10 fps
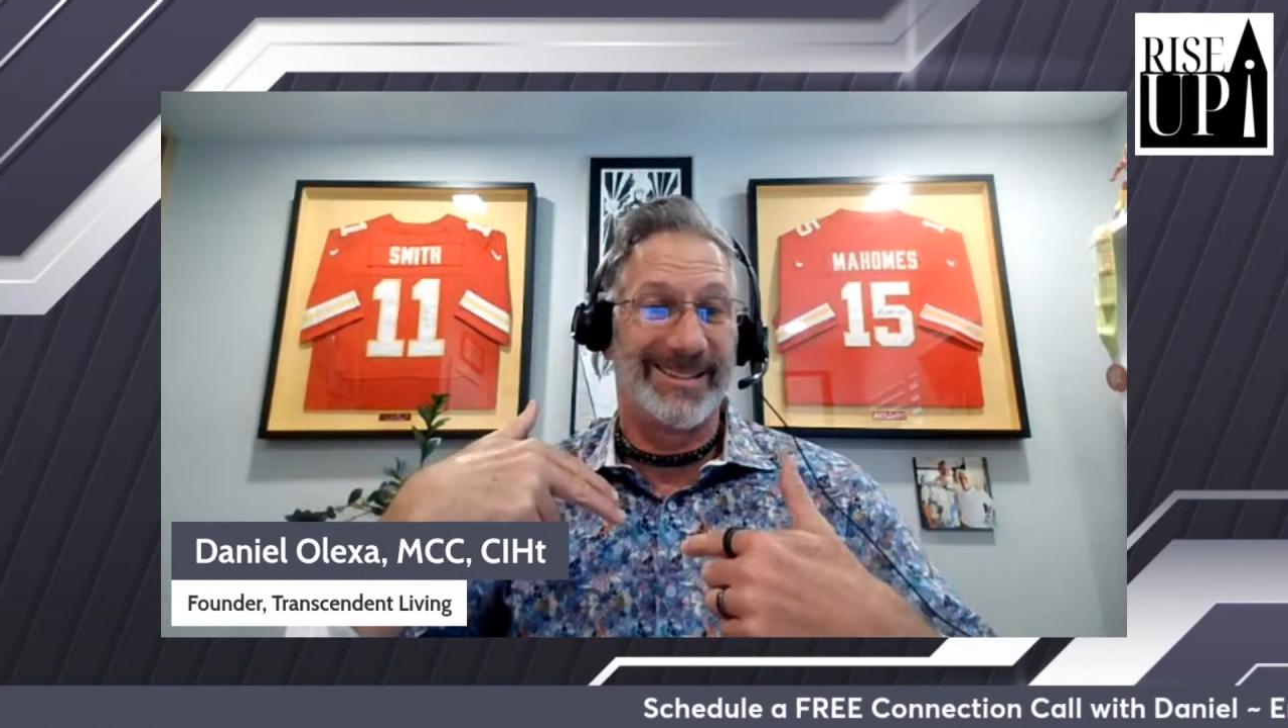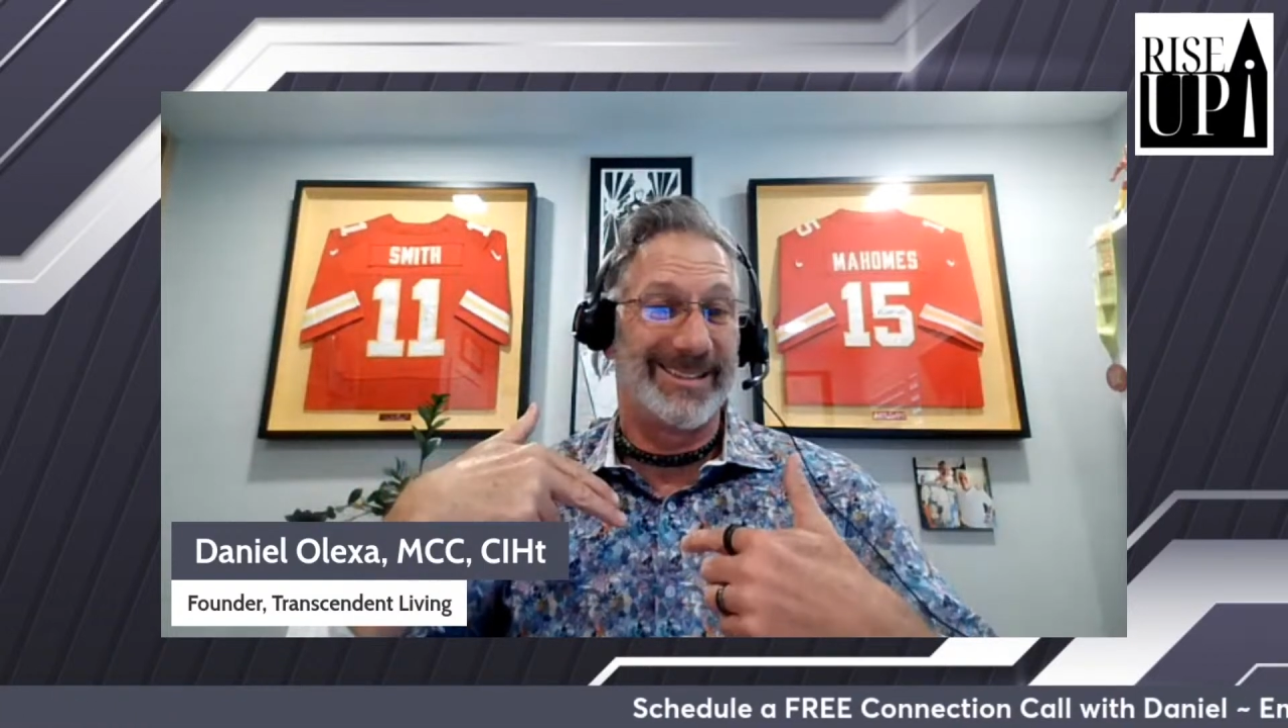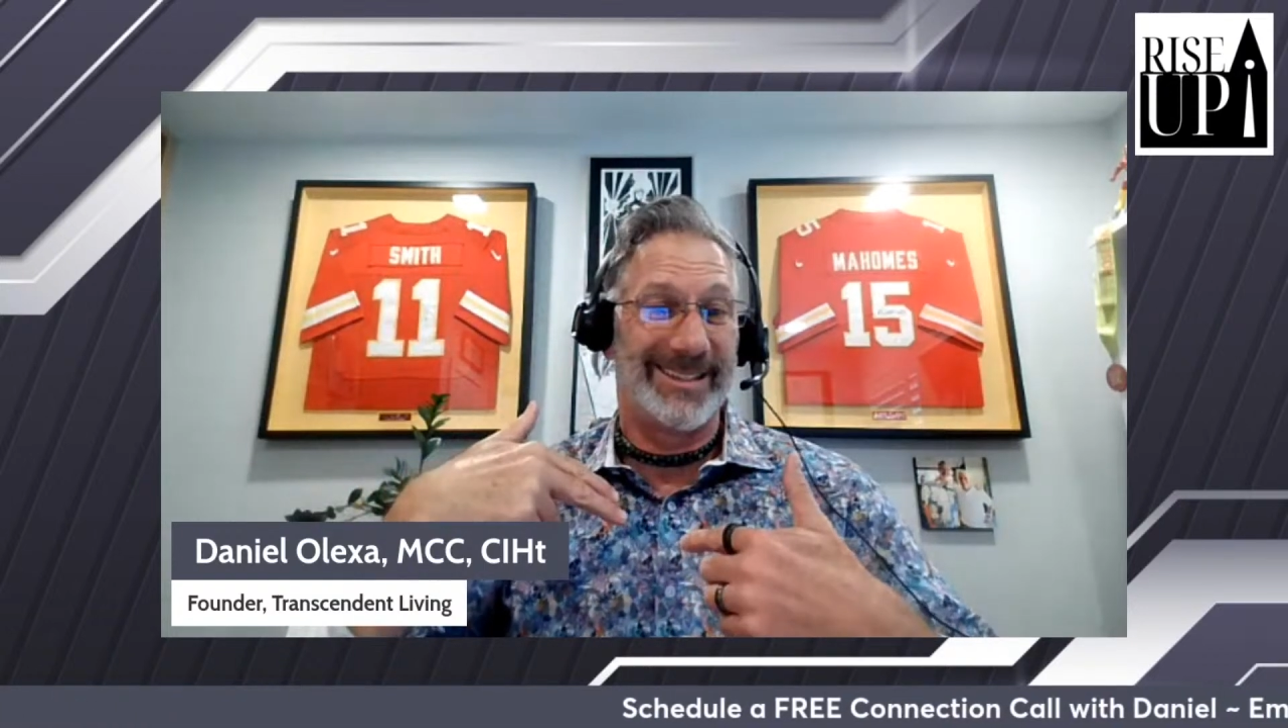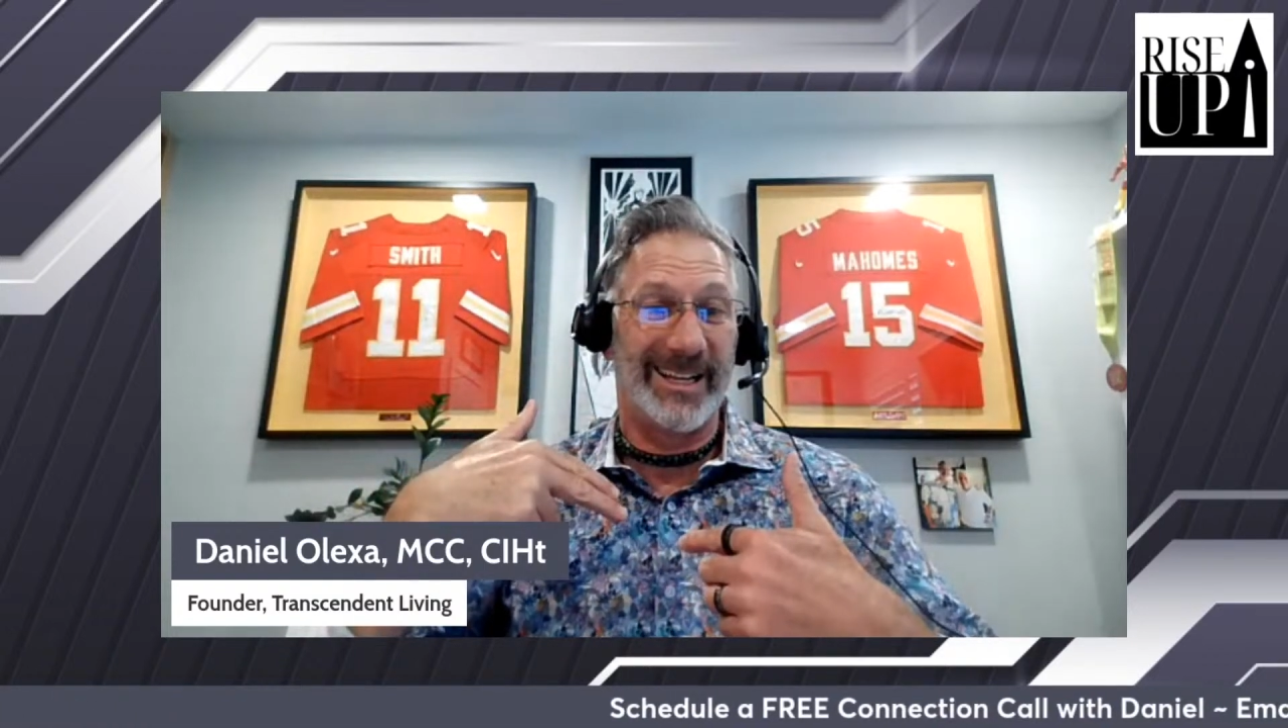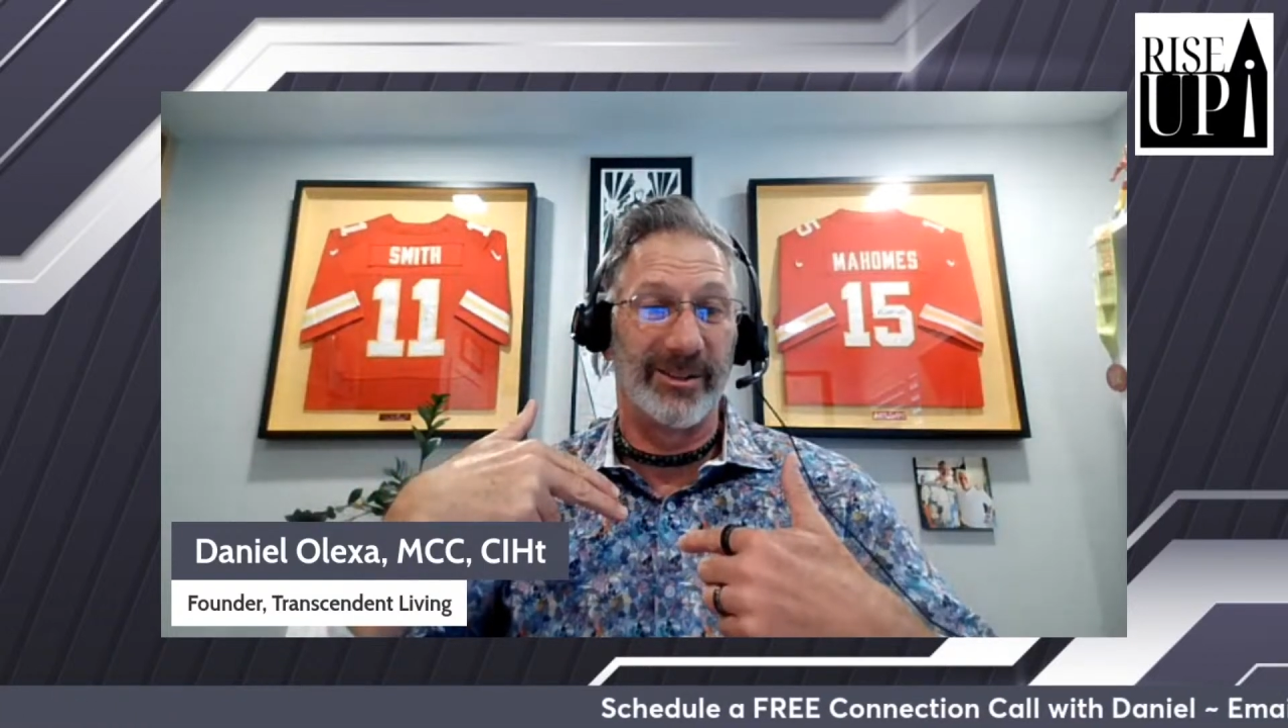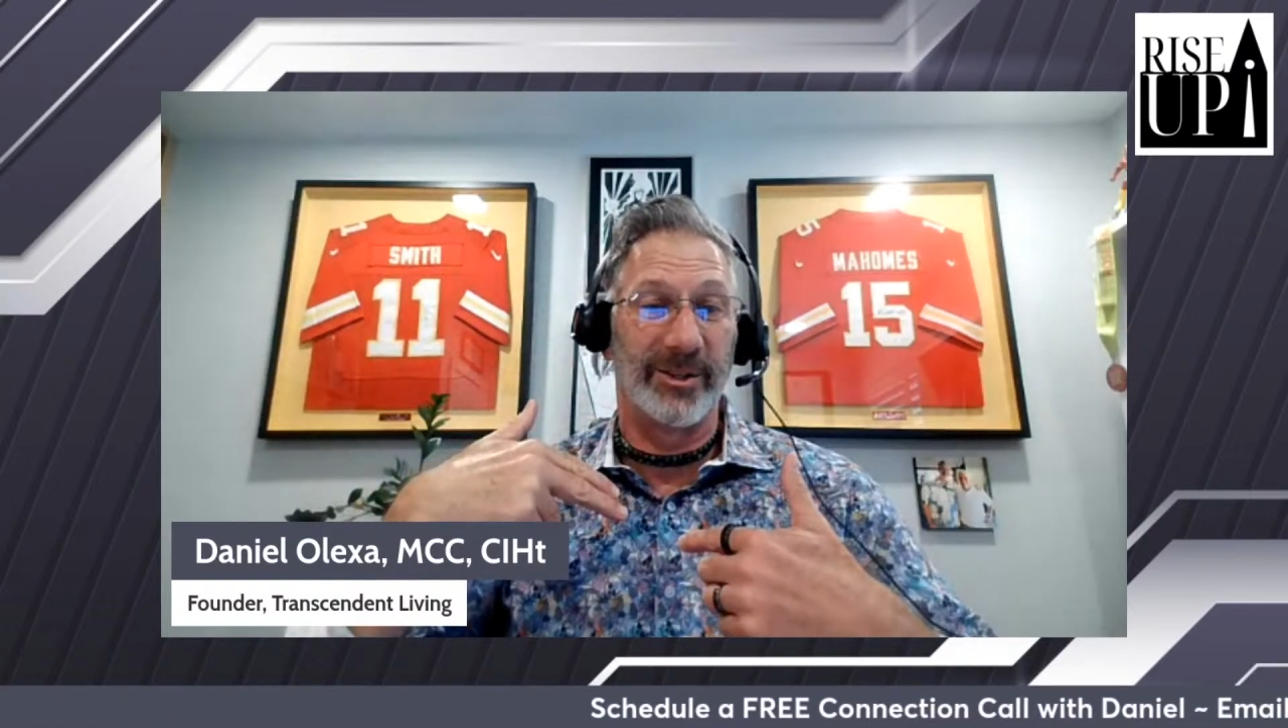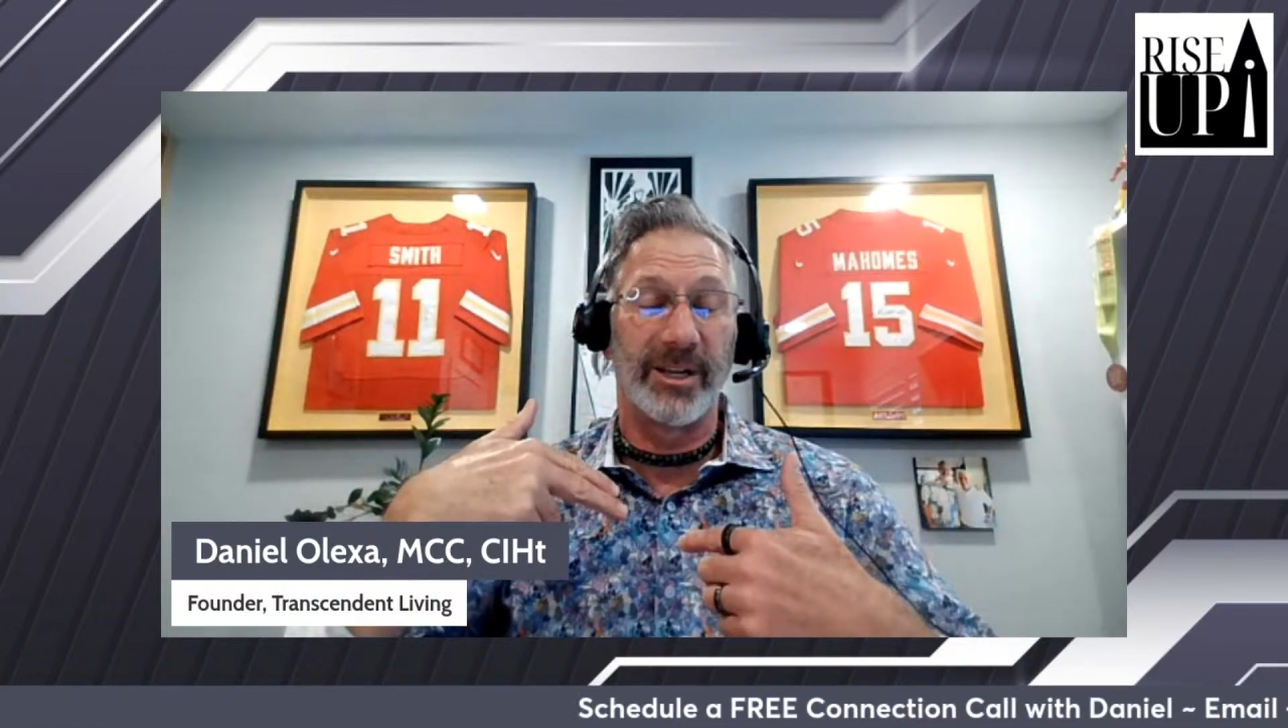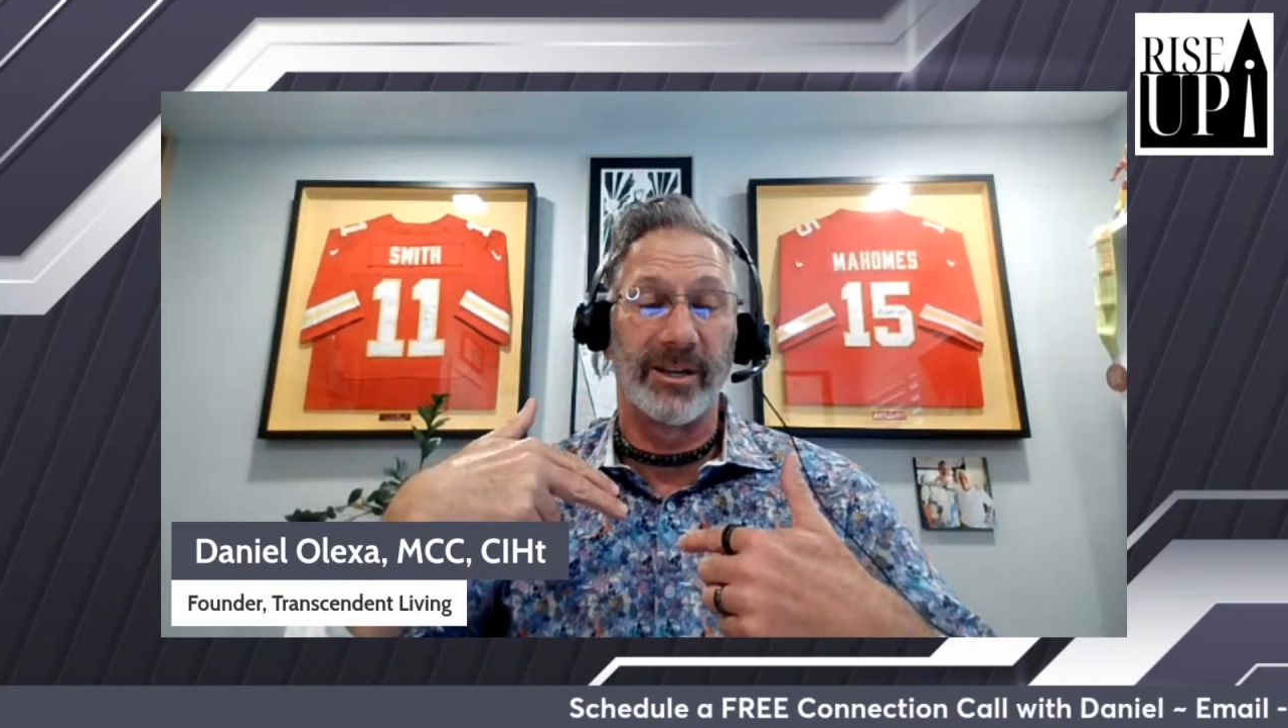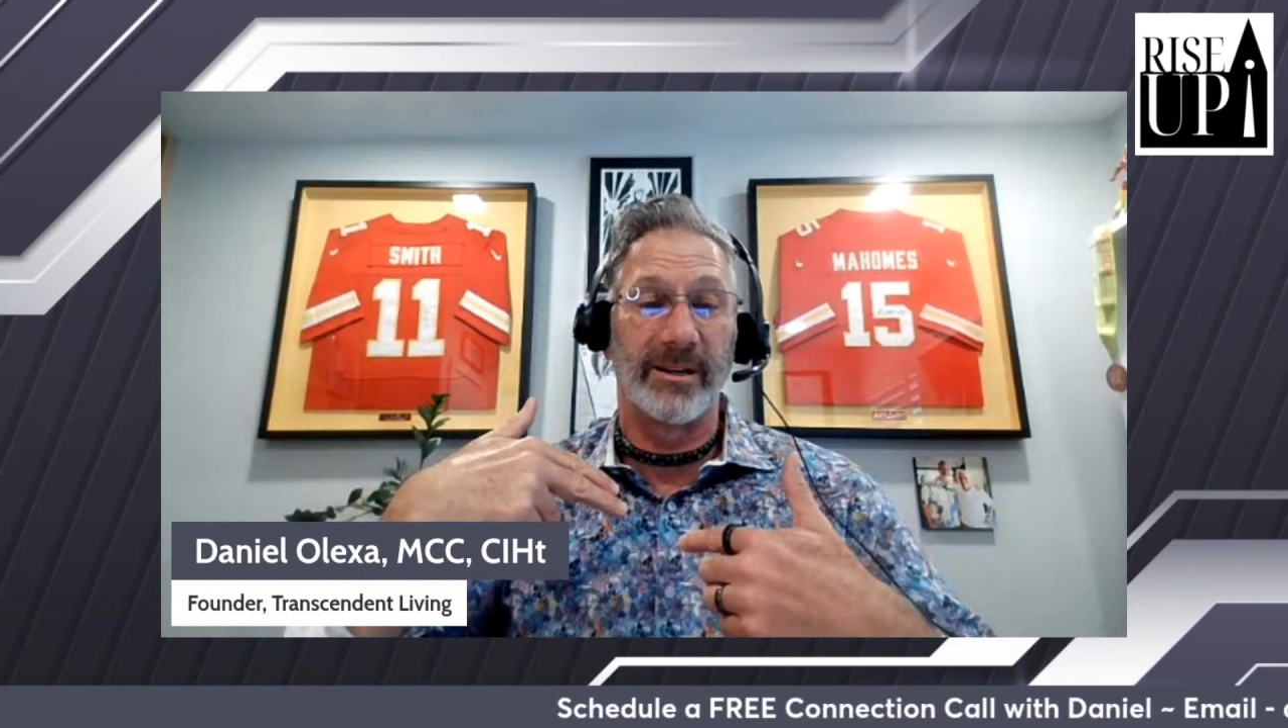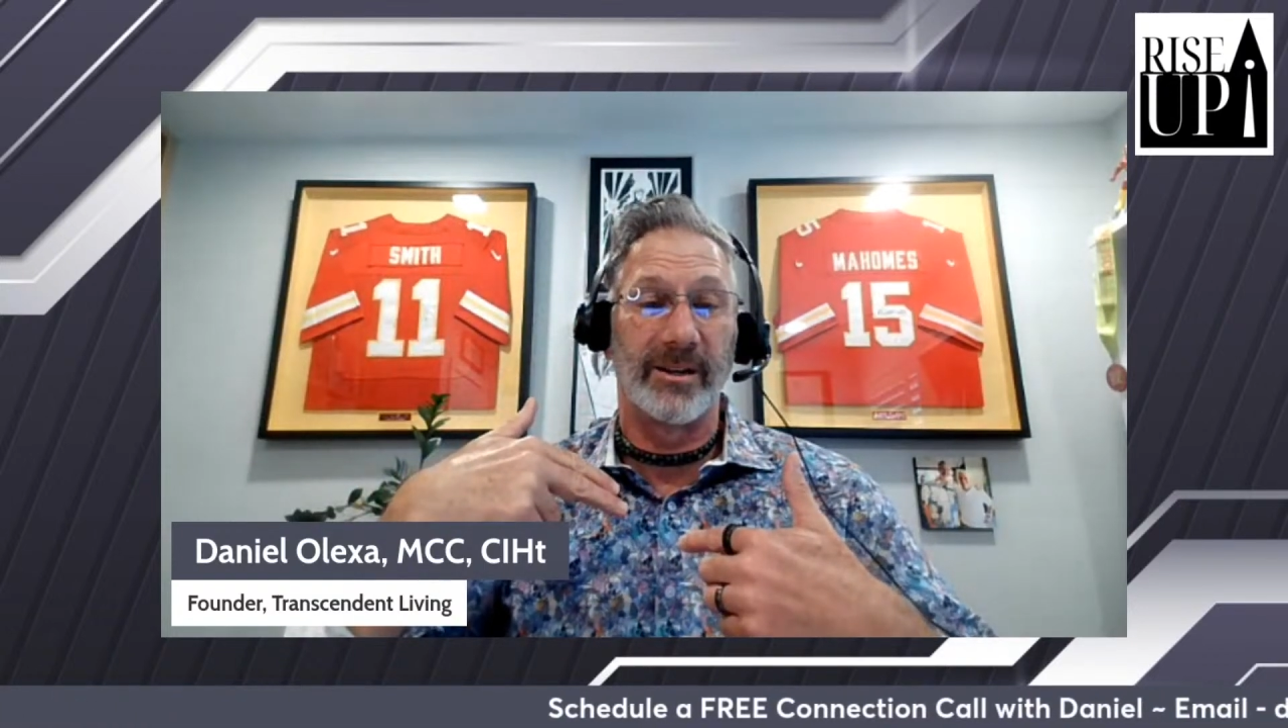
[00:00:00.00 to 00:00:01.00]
take a look at